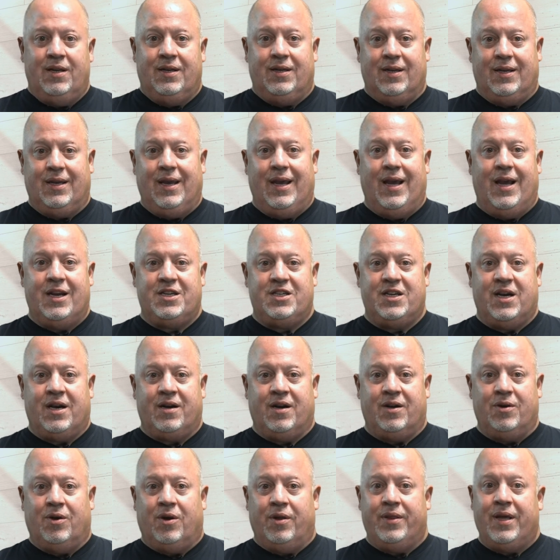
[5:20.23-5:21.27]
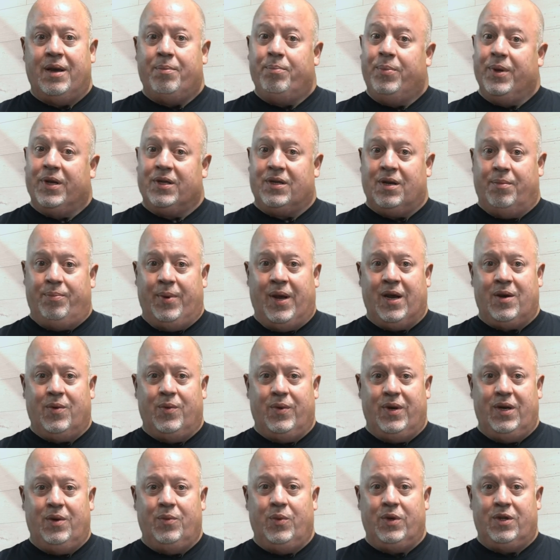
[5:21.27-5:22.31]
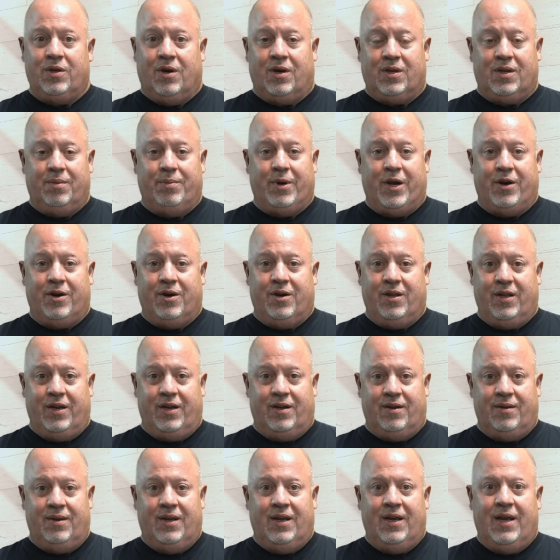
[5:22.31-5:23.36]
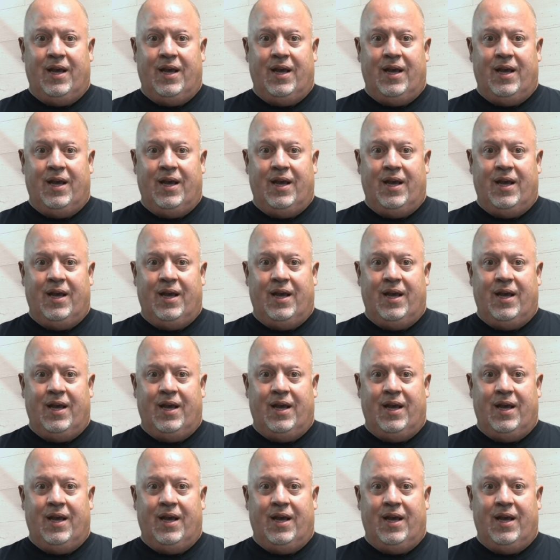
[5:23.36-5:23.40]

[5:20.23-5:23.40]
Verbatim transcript: to cash out on all that built up equity we talked about earlier,